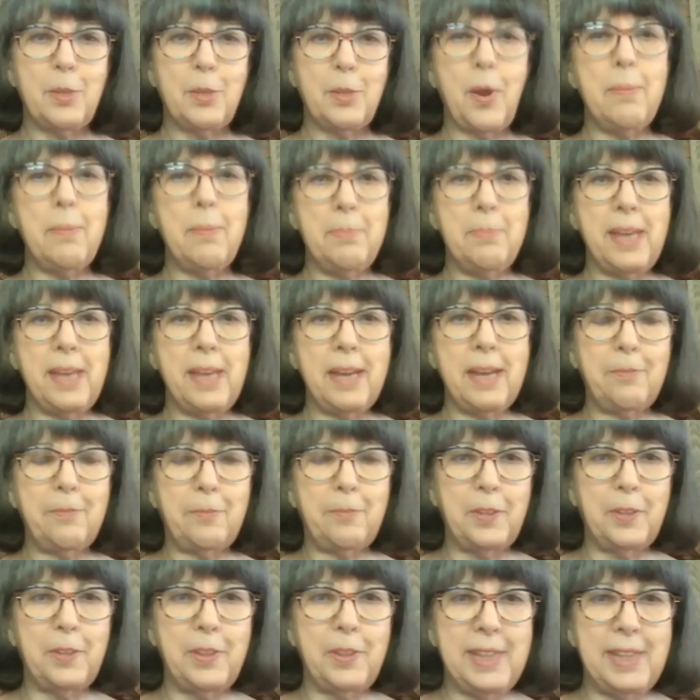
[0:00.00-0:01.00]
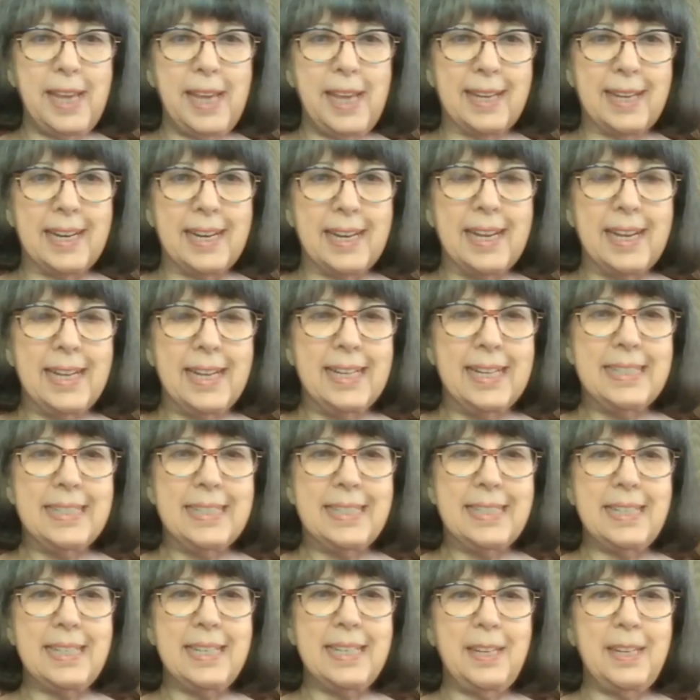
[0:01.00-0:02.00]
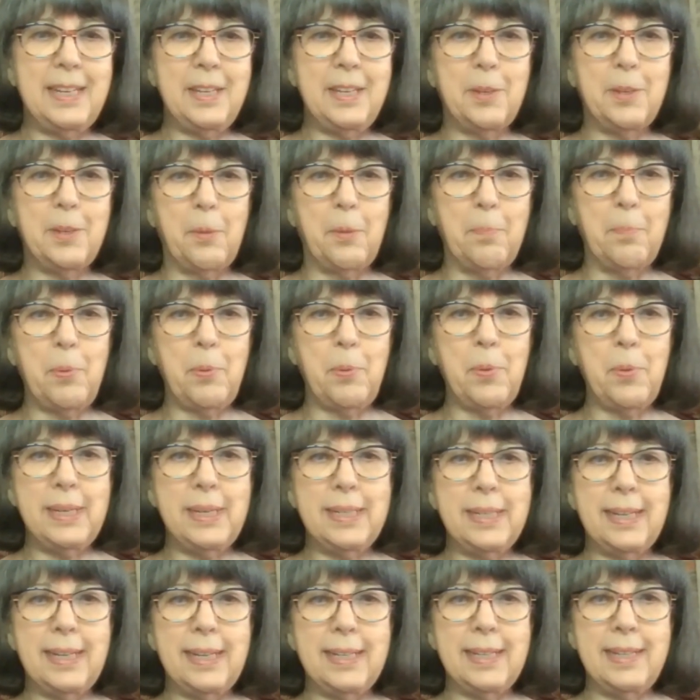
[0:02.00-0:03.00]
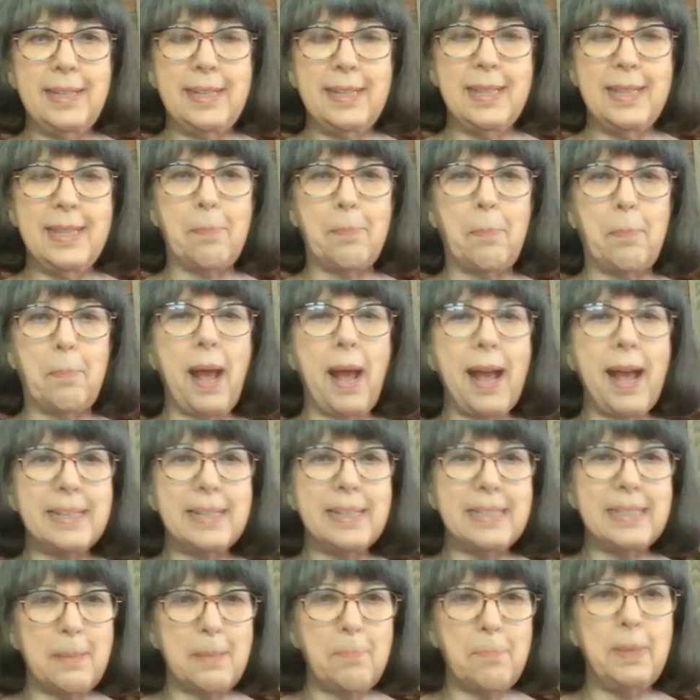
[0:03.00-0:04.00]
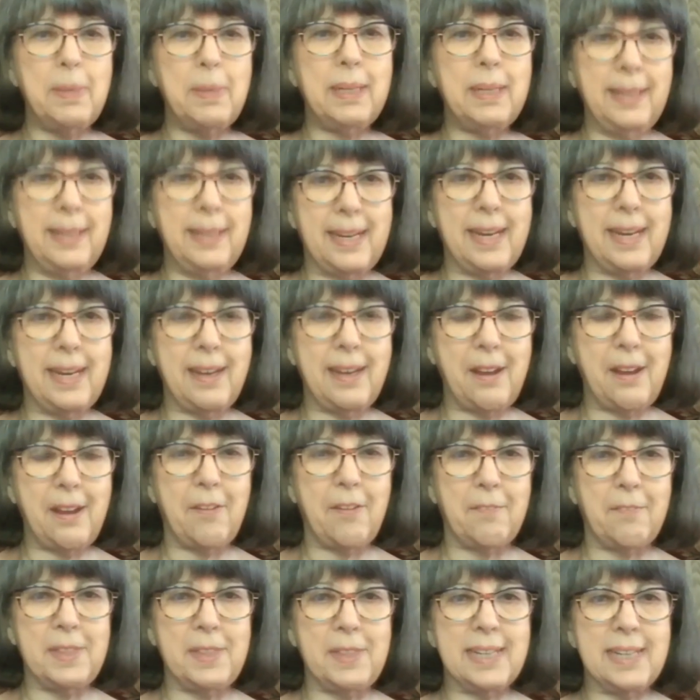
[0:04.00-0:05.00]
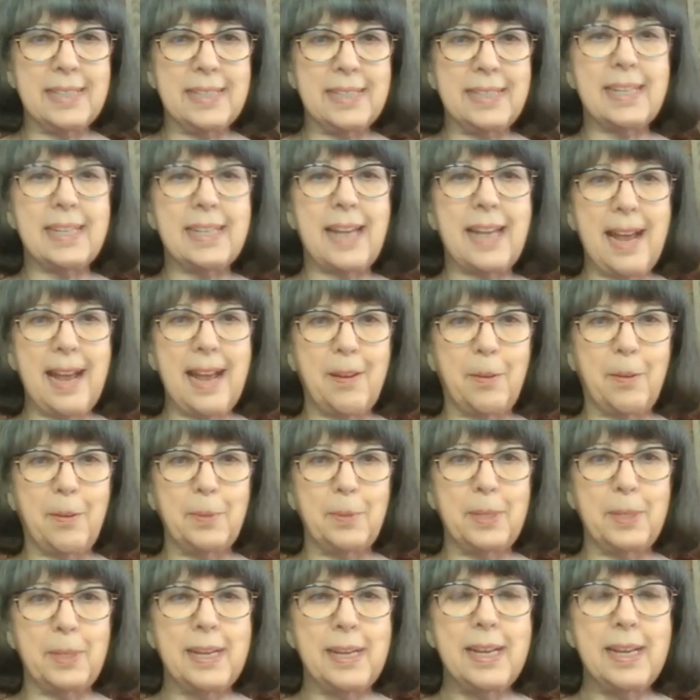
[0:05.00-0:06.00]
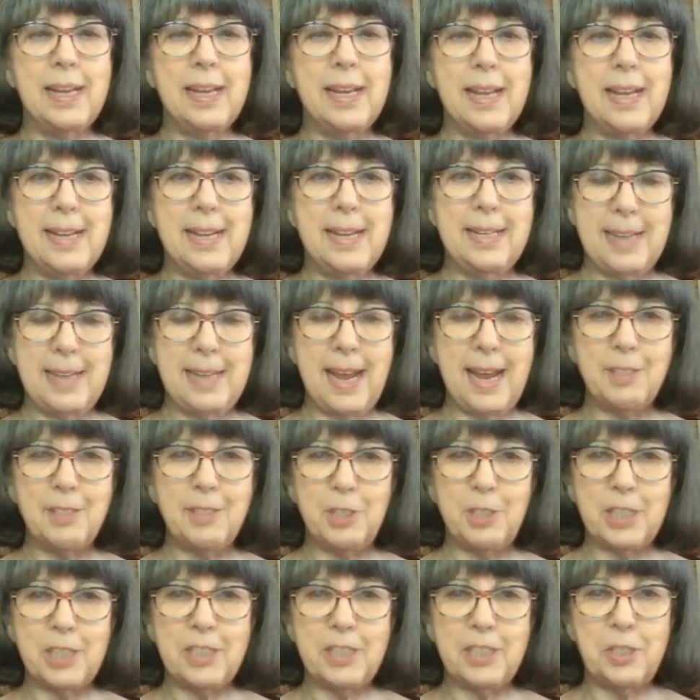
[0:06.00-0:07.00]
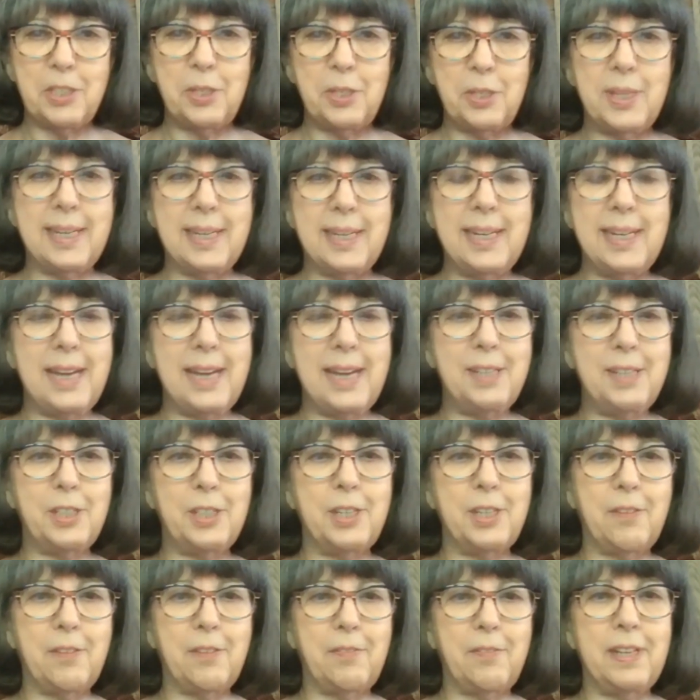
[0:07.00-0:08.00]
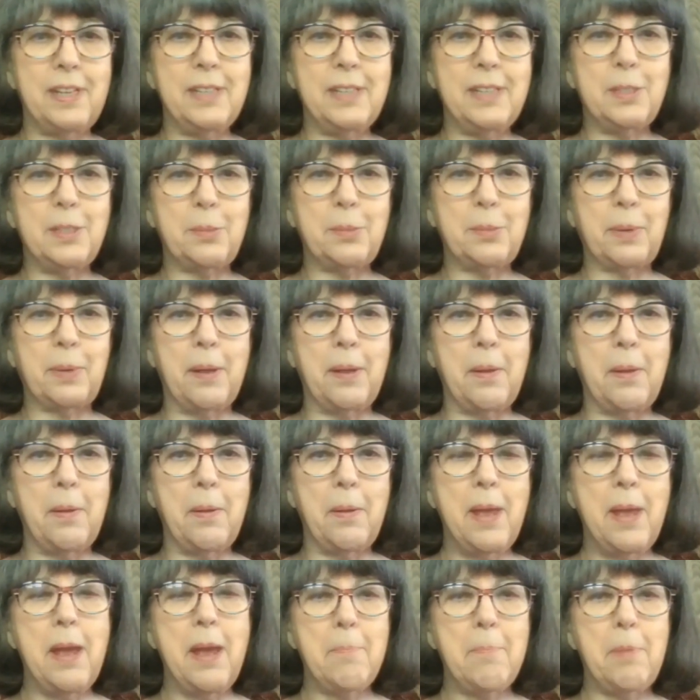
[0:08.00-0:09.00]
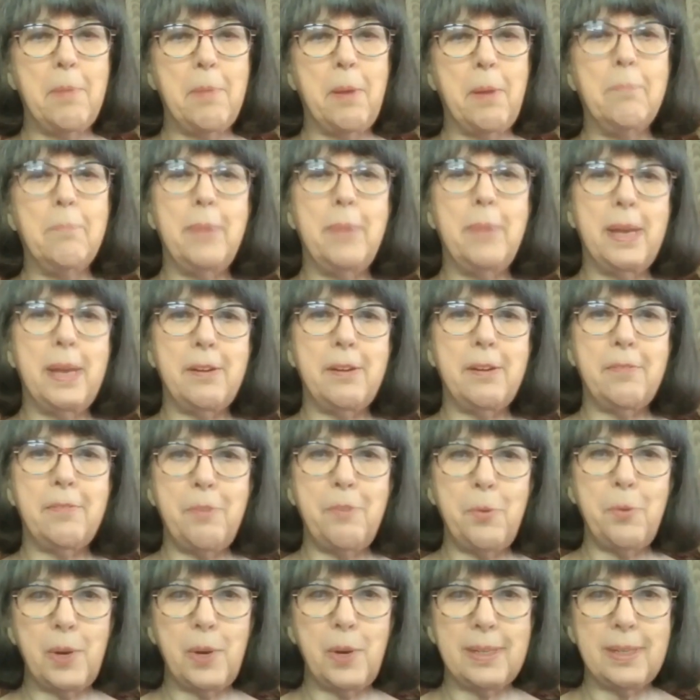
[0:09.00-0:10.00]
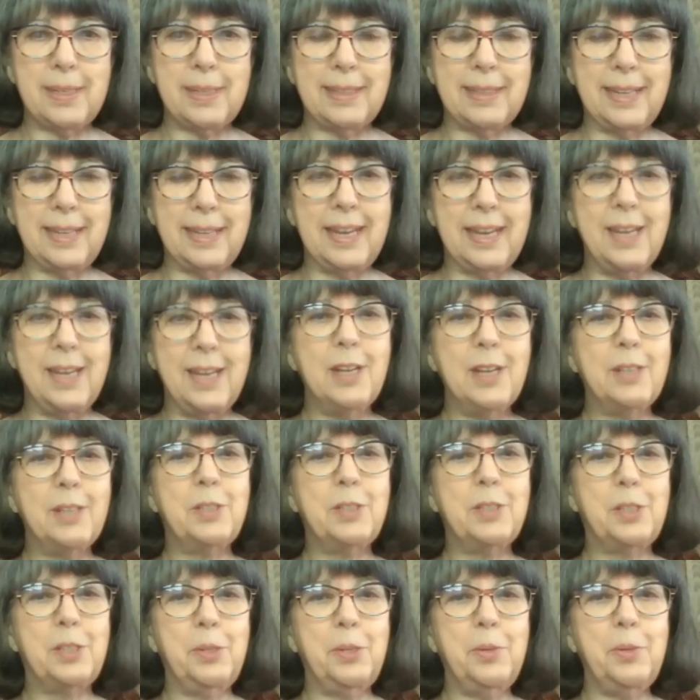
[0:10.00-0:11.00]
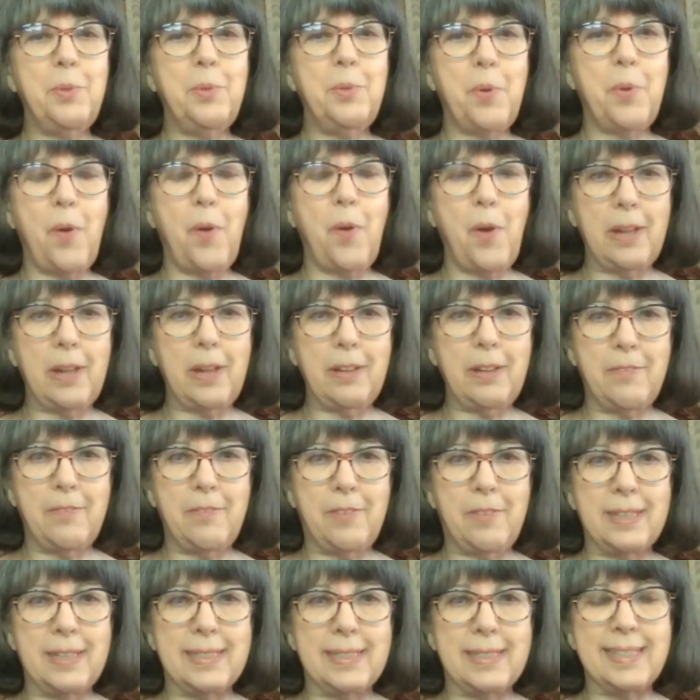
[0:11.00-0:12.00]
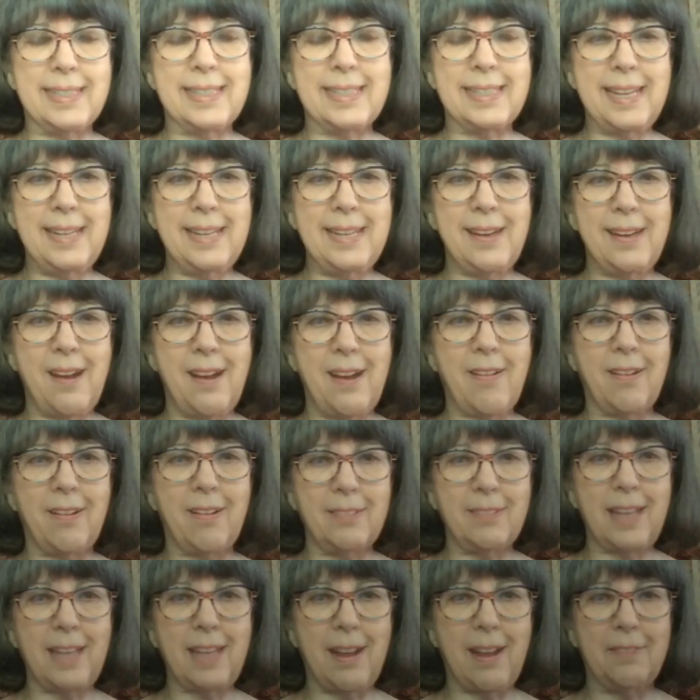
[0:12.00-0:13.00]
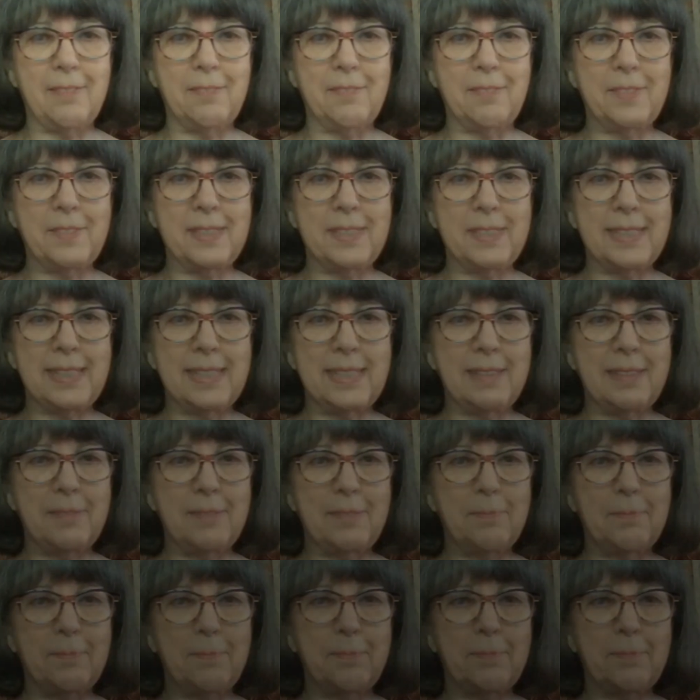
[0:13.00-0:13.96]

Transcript: So I'm thankful that Ezekiel pointed the possibility of this out, not just to the nation of Israel, but metaphorically to all of us in our lives.